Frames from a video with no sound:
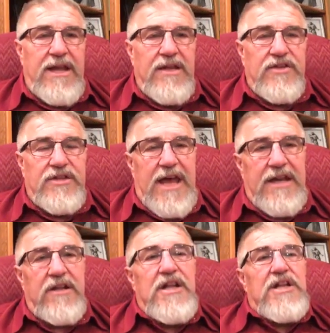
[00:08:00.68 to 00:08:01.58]
is
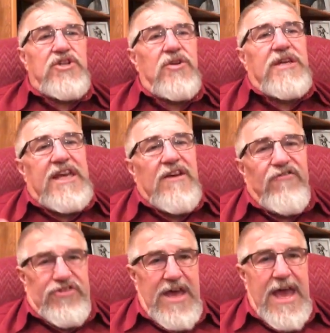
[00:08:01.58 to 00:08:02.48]
that to
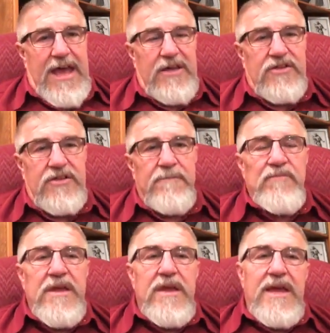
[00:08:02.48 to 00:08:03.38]
give thanks
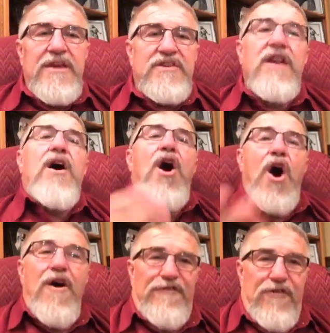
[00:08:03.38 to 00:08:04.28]
is an
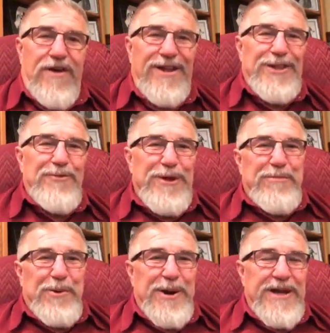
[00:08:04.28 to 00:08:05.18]
offering that we
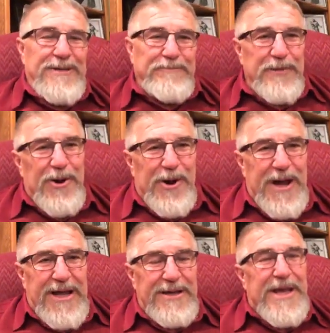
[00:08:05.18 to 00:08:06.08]
bring. All
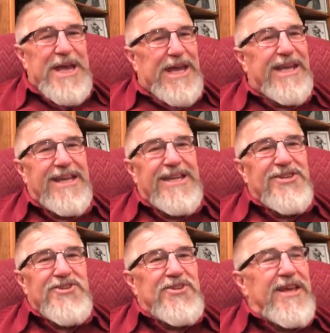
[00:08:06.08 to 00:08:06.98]
right. It
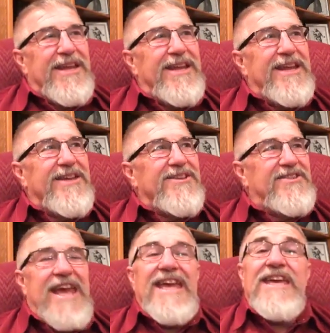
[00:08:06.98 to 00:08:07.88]
is, it is
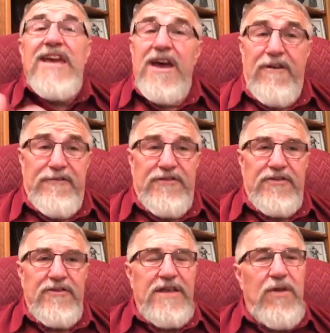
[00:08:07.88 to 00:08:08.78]
a
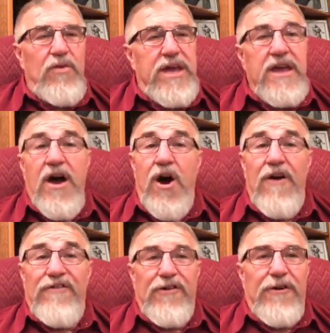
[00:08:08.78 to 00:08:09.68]
gift that we
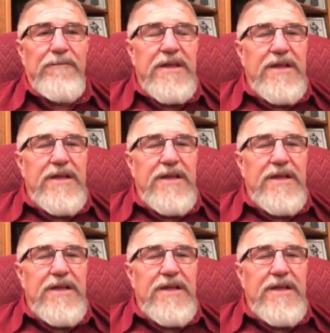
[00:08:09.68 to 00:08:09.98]
offer.